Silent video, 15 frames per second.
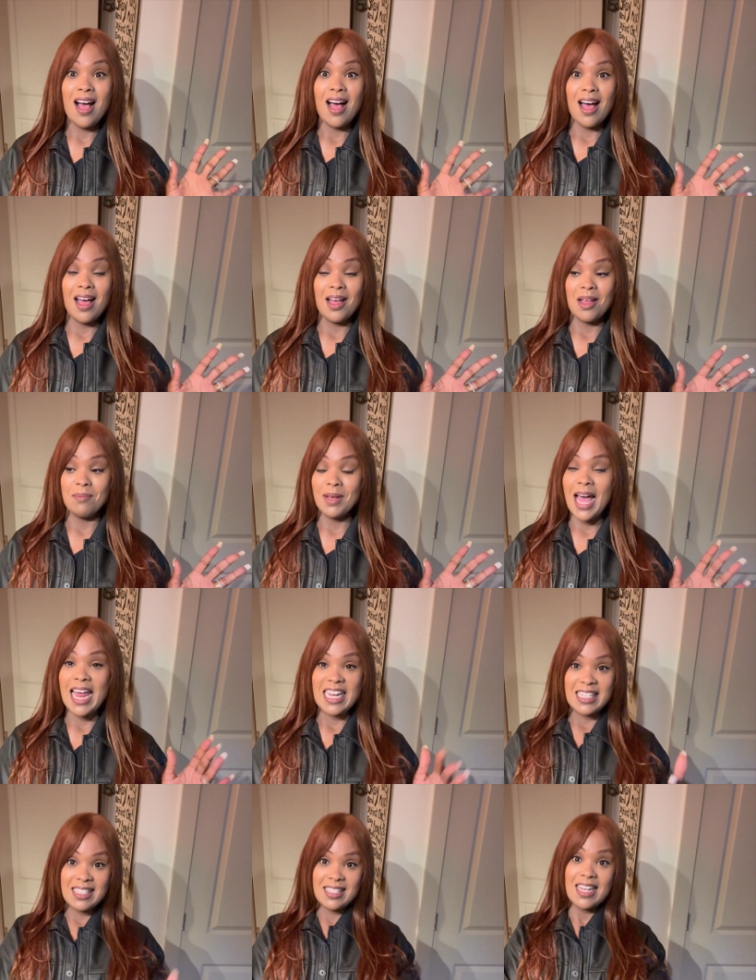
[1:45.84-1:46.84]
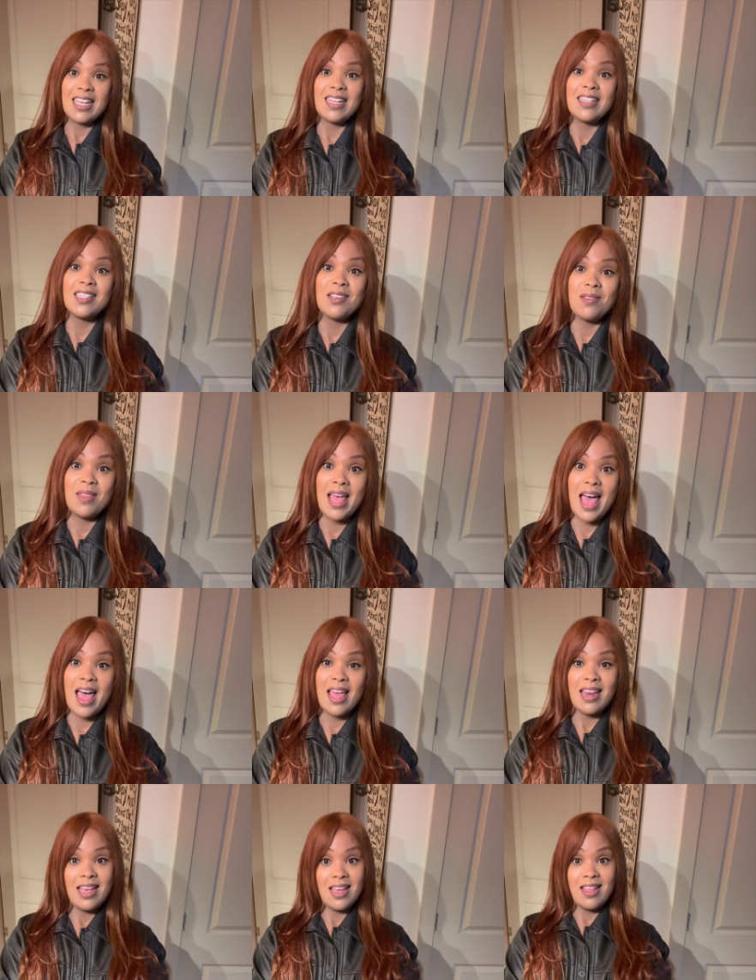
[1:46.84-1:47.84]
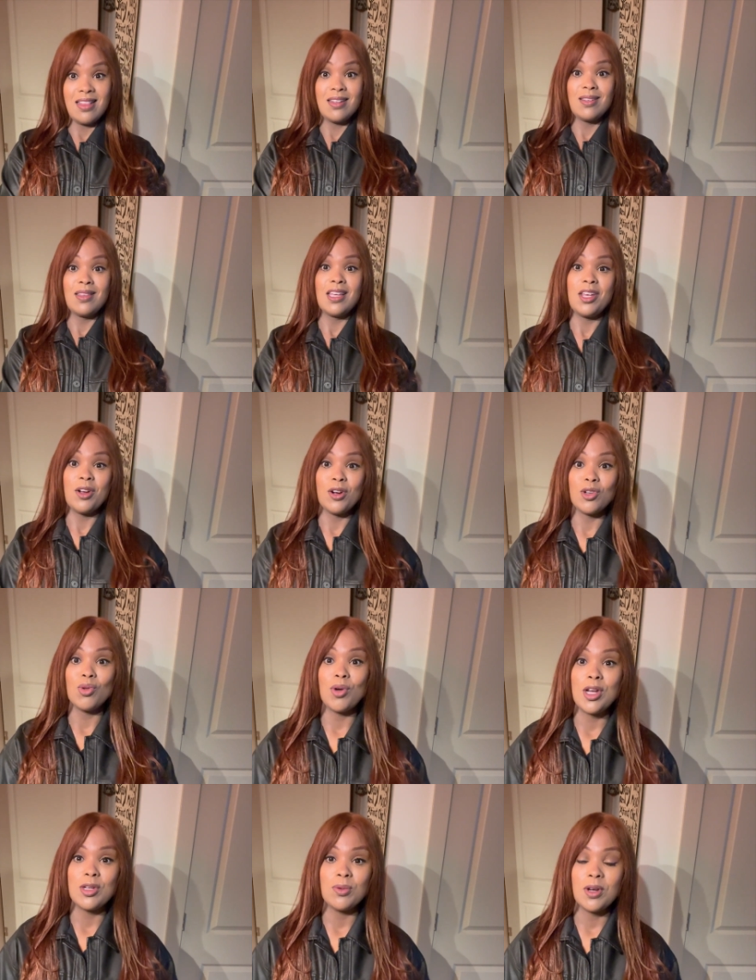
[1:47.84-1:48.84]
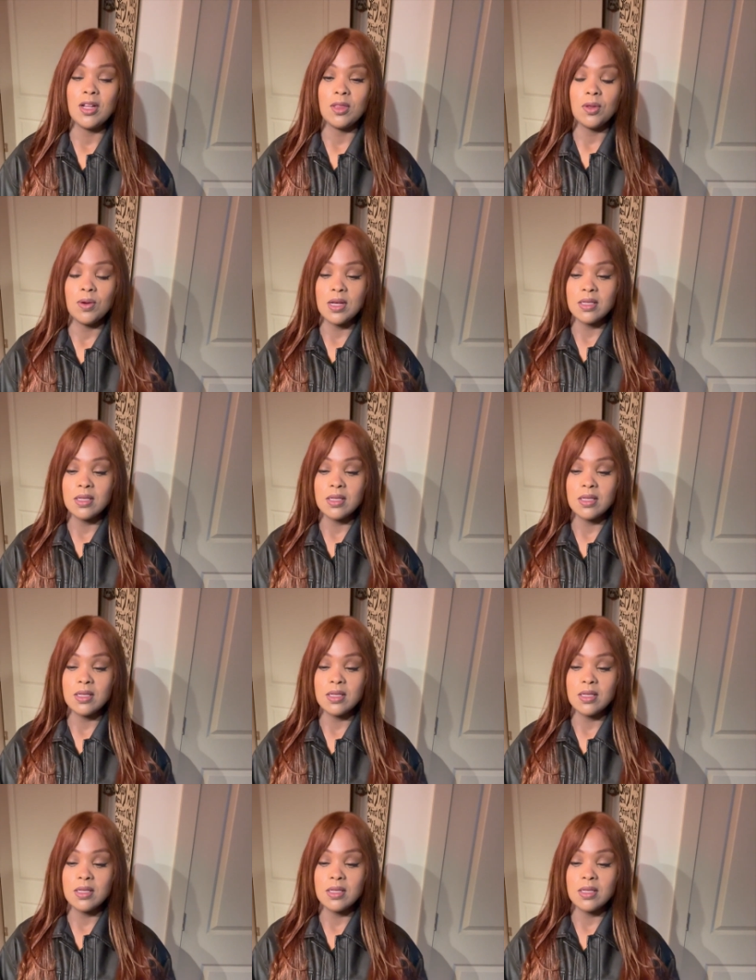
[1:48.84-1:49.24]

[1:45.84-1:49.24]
um, kind of sticking to that in the year 2023.